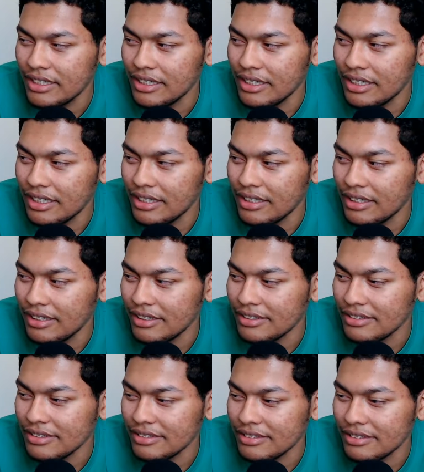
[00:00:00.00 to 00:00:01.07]
and
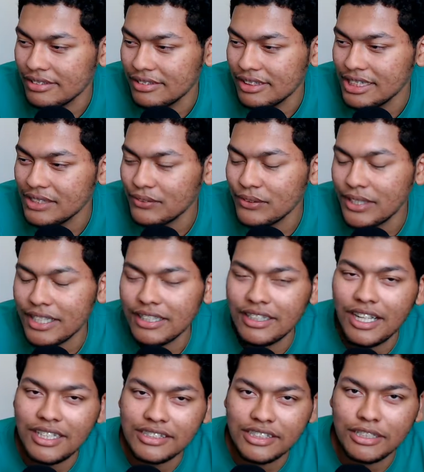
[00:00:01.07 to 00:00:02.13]
it feels like a
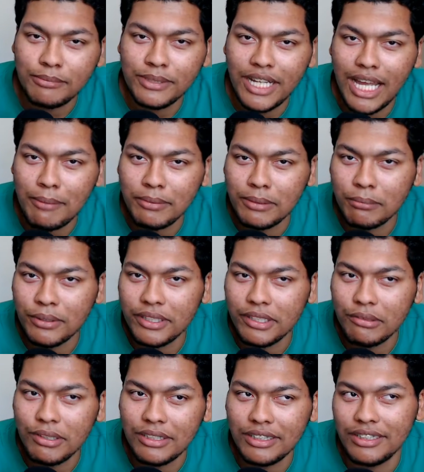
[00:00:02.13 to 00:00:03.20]
lot of stuff been happening pretty
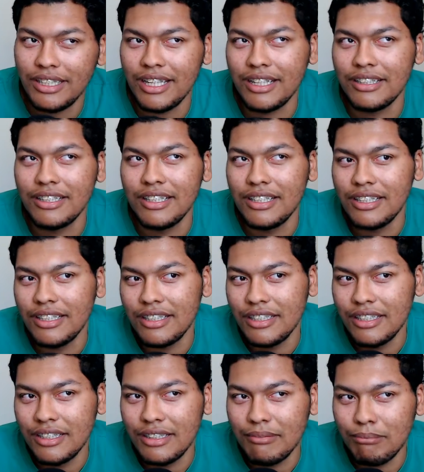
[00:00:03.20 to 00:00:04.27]
quickly. Like,
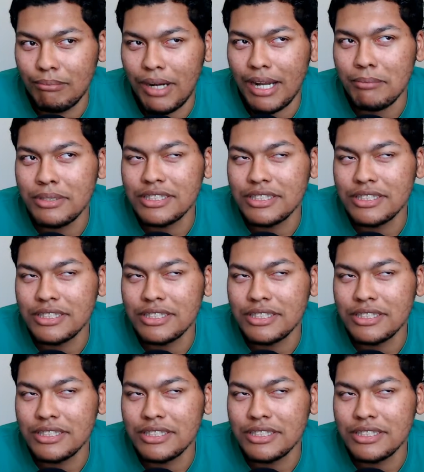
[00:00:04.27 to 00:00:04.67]
I've been